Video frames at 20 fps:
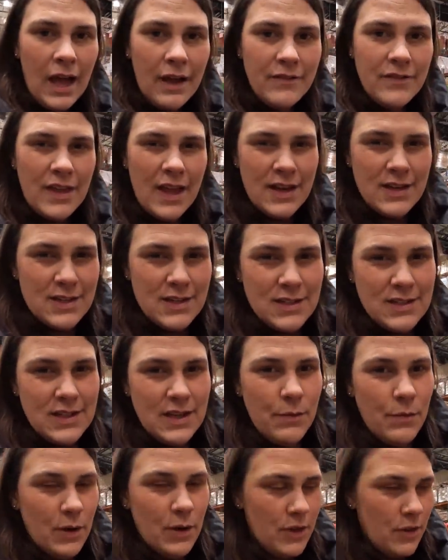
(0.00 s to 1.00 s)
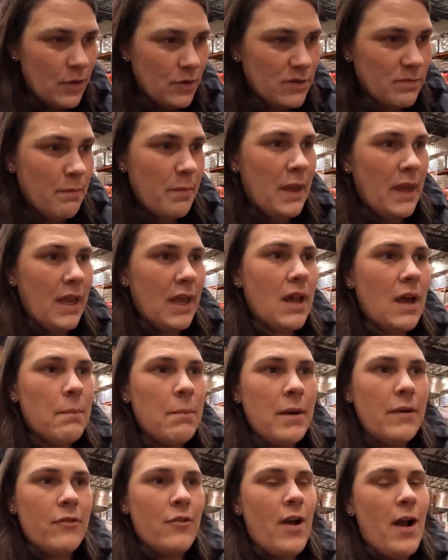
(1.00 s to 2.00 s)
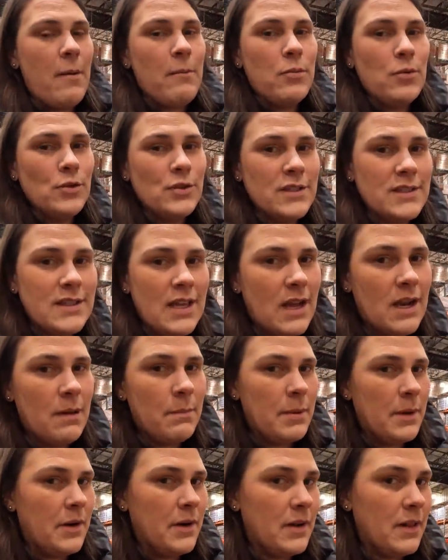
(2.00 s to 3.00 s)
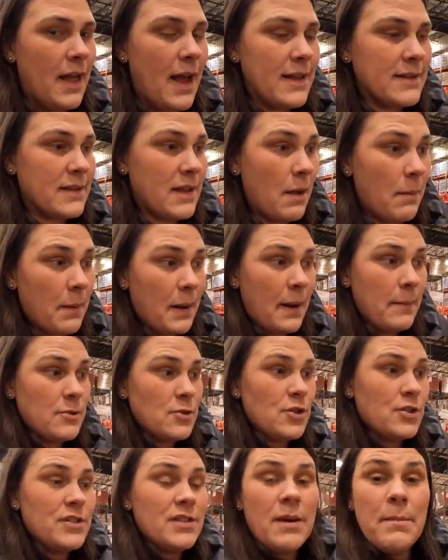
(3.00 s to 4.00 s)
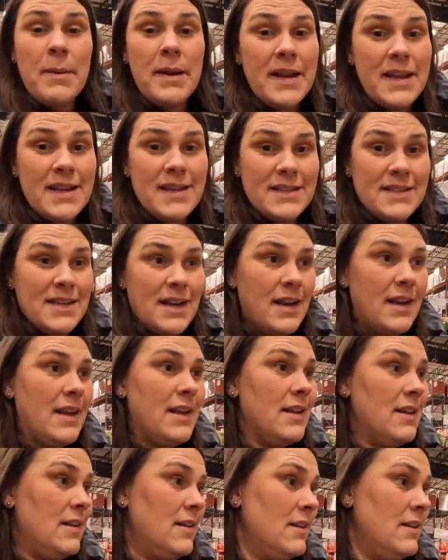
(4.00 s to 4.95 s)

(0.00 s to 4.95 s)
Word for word: I've yet to see one of those big above ground pools set up here in Alaska, but I'm sure somebody has done it.